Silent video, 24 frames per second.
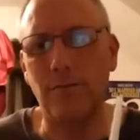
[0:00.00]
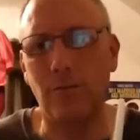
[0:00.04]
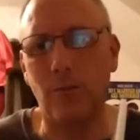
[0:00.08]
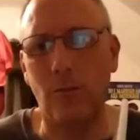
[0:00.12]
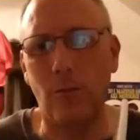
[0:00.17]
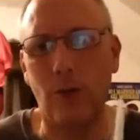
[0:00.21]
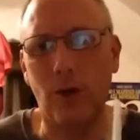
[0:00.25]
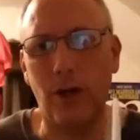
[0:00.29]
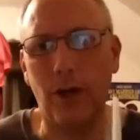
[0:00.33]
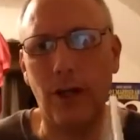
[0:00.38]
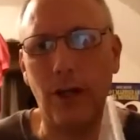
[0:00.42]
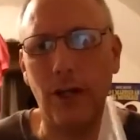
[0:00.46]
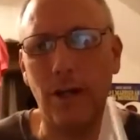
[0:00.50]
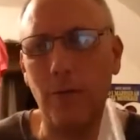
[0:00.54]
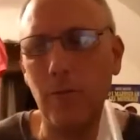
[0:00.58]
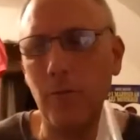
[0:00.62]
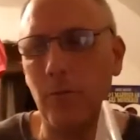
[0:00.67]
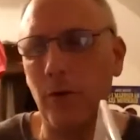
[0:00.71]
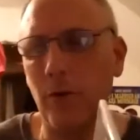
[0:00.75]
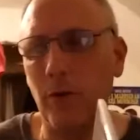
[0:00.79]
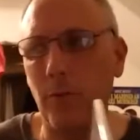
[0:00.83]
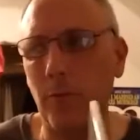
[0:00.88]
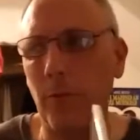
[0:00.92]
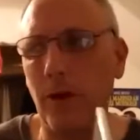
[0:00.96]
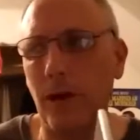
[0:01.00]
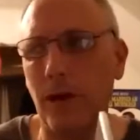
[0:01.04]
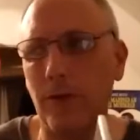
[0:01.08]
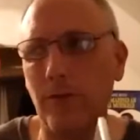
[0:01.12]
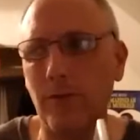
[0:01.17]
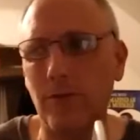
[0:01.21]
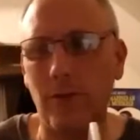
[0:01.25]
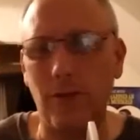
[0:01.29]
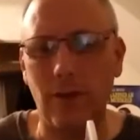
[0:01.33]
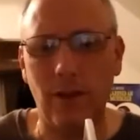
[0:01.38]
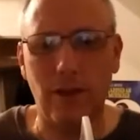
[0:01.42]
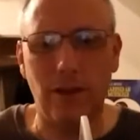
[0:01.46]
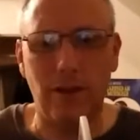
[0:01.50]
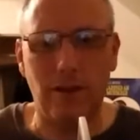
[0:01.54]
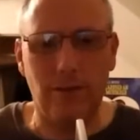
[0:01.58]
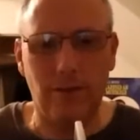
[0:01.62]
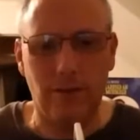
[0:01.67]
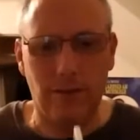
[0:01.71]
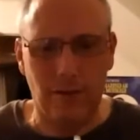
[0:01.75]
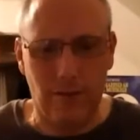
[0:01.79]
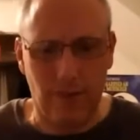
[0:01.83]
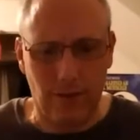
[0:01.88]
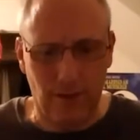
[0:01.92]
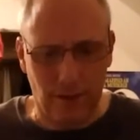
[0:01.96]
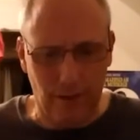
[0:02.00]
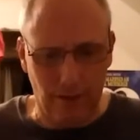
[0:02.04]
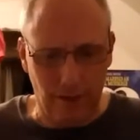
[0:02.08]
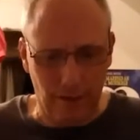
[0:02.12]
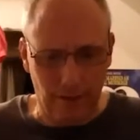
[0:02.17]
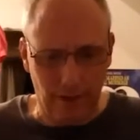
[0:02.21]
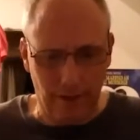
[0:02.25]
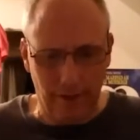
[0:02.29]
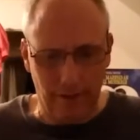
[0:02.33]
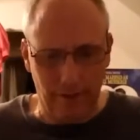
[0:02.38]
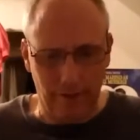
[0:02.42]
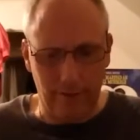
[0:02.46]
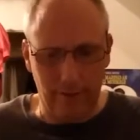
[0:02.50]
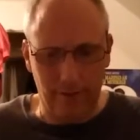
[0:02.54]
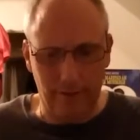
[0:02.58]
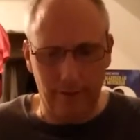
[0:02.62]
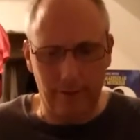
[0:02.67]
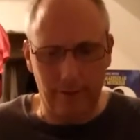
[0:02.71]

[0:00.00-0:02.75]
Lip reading: went ahead and put both seasons in there.